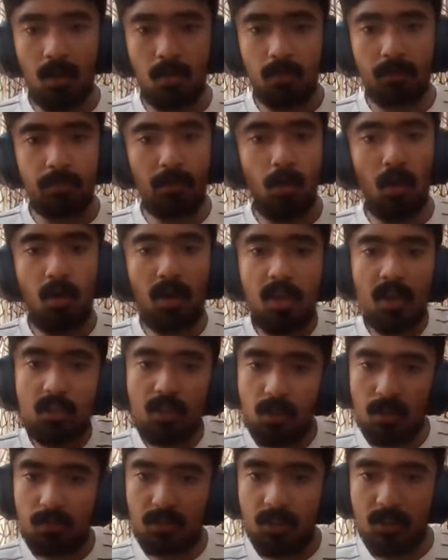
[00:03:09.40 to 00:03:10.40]
for each
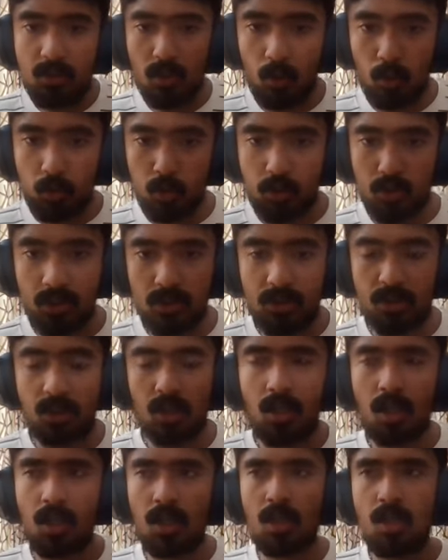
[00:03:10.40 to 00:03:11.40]
of the solutions.
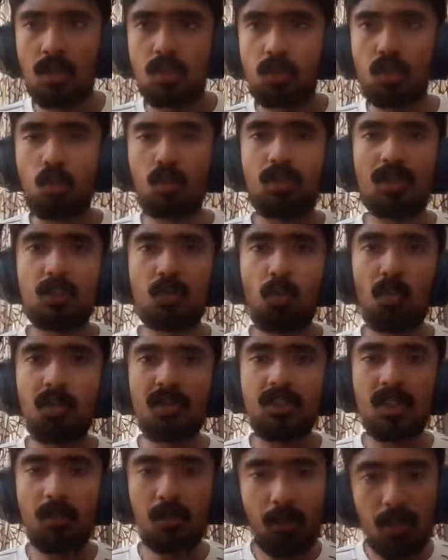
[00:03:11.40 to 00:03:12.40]
So this
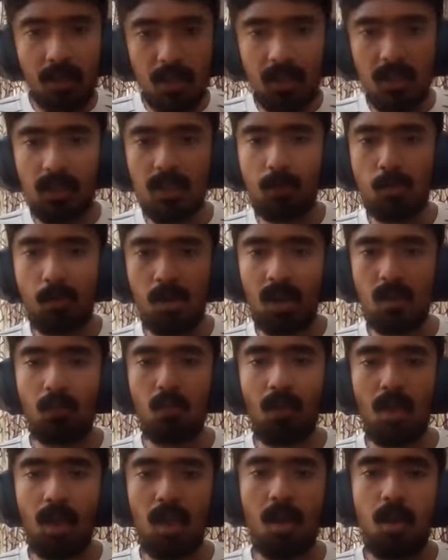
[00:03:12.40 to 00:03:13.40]
was a really great
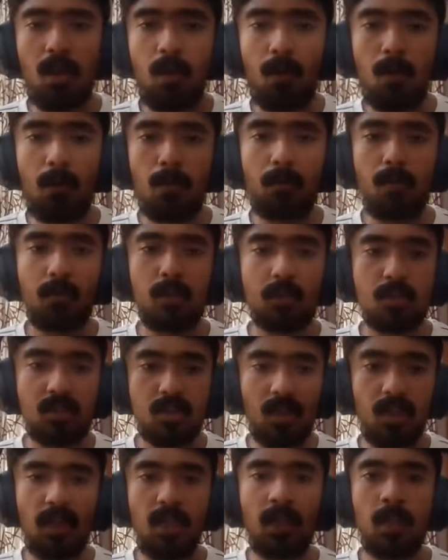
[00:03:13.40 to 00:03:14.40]
way of
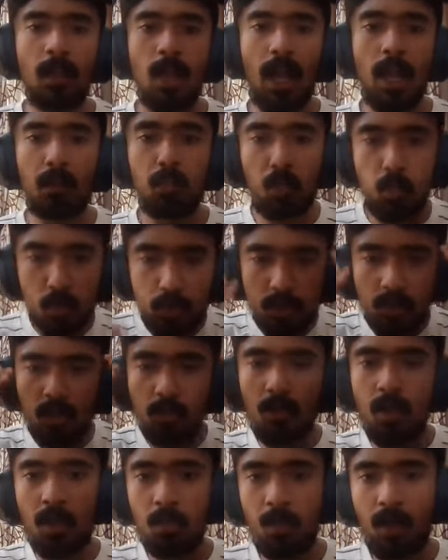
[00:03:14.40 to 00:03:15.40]
studying and pushing
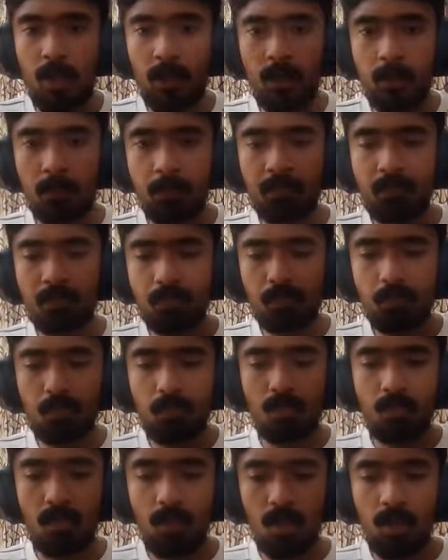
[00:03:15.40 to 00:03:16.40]
my mind.
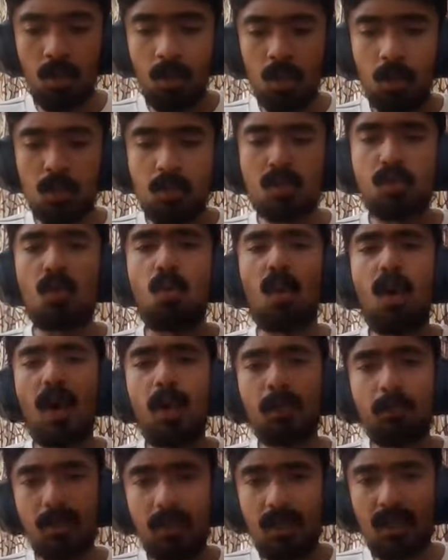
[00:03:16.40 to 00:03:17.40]
So I
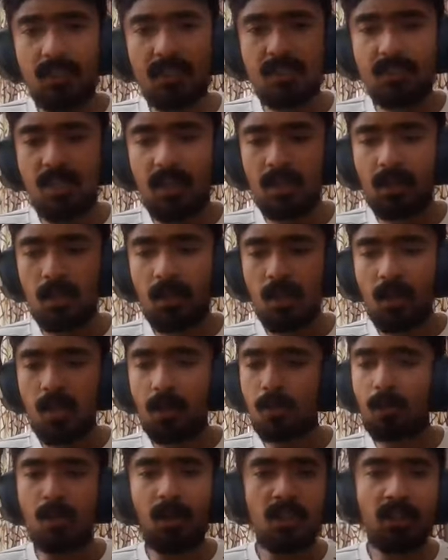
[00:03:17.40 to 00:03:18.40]
realized that
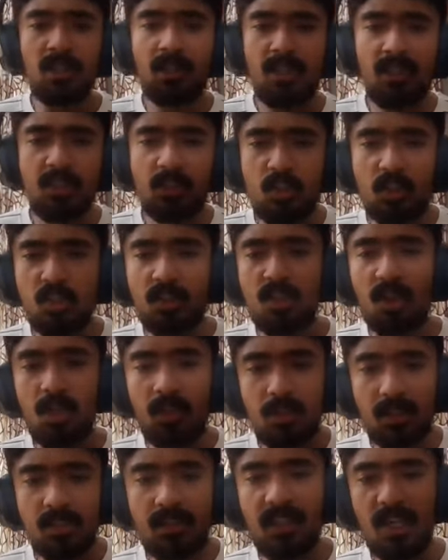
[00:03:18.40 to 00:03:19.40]
rather than just
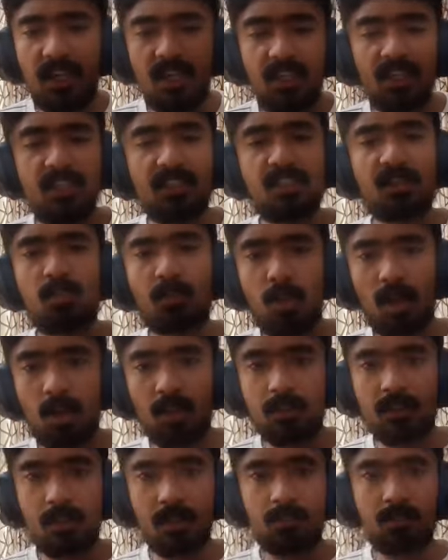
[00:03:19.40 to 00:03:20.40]
understanding some
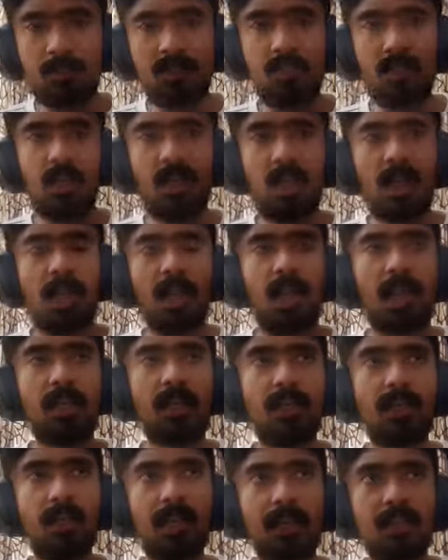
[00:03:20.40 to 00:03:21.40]
concepts
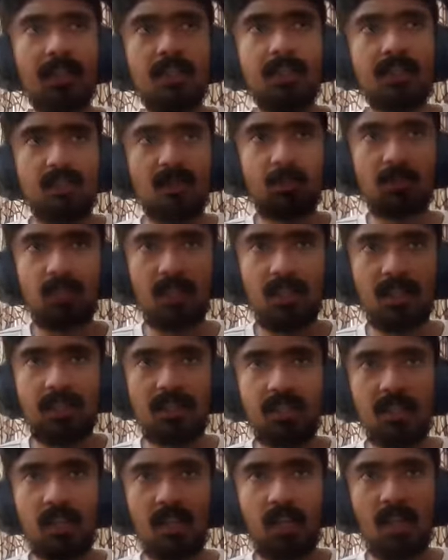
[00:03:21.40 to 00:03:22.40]
and learning some
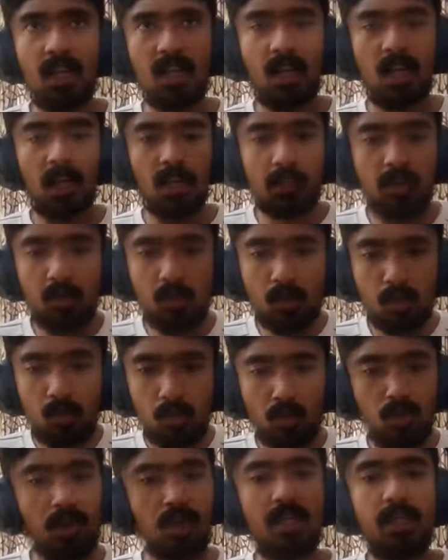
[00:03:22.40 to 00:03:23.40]
things, I
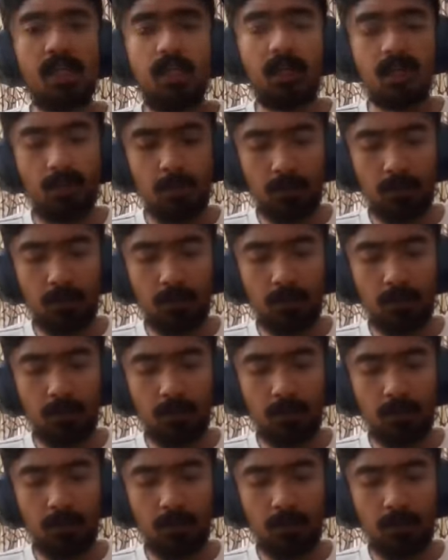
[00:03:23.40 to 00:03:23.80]
truly